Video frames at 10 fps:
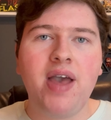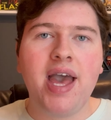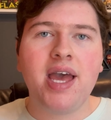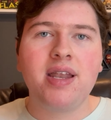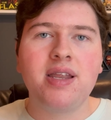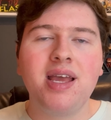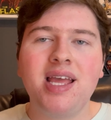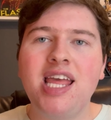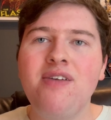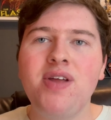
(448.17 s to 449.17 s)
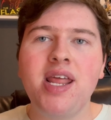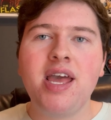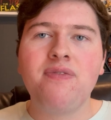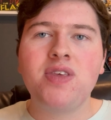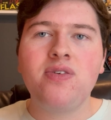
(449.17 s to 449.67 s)
And even
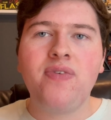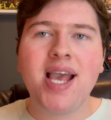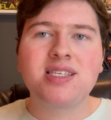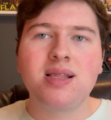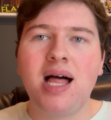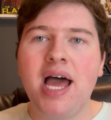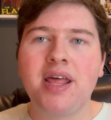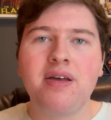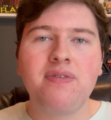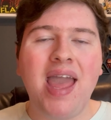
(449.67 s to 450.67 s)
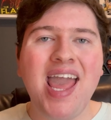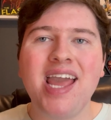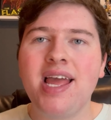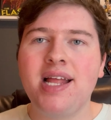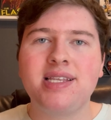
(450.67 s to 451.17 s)
if you face a lot of
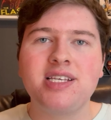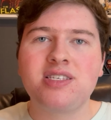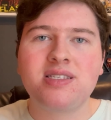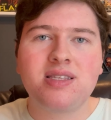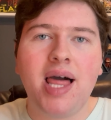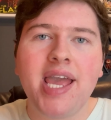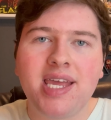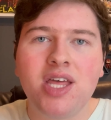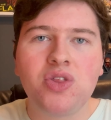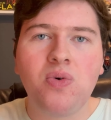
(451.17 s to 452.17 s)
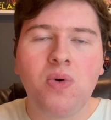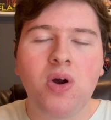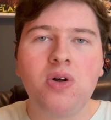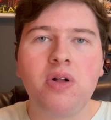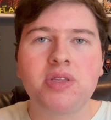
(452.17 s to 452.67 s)
hate and dislike in the
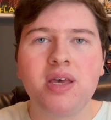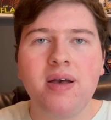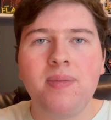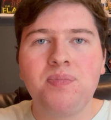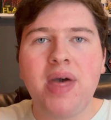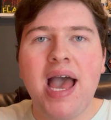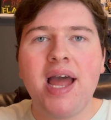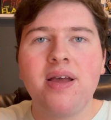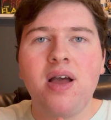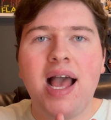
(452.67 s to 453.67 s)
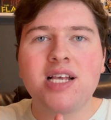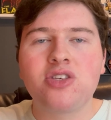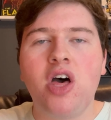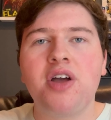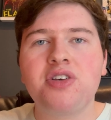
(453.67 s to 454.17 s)
world, that as
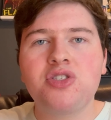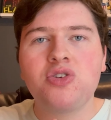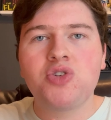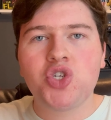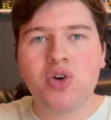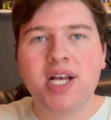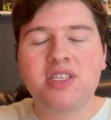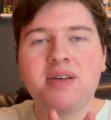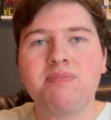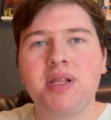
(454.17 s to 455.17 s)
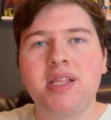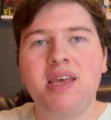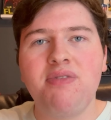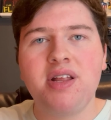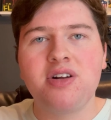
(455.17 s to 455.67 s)
long as you trust and
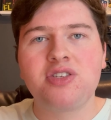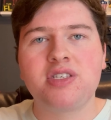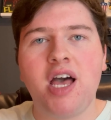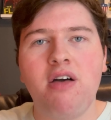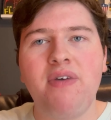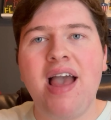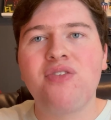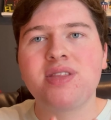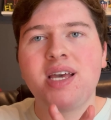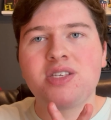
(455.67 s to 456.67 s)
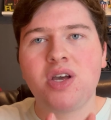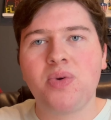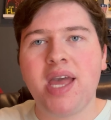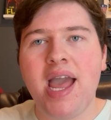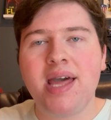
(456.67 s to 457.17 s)
believe in yourself, everything's
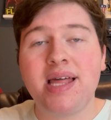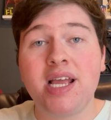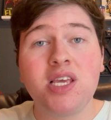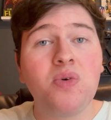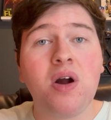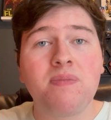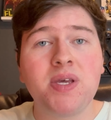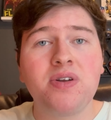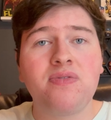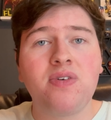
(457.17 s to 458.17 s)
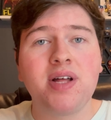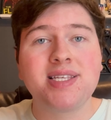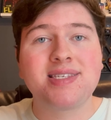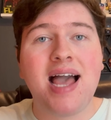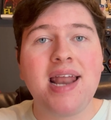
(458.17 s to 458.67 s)
okay and that you are beautiful
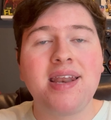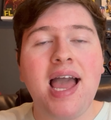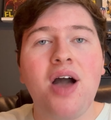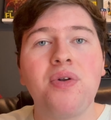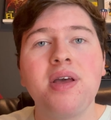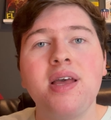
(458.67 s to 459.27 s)
inside and out.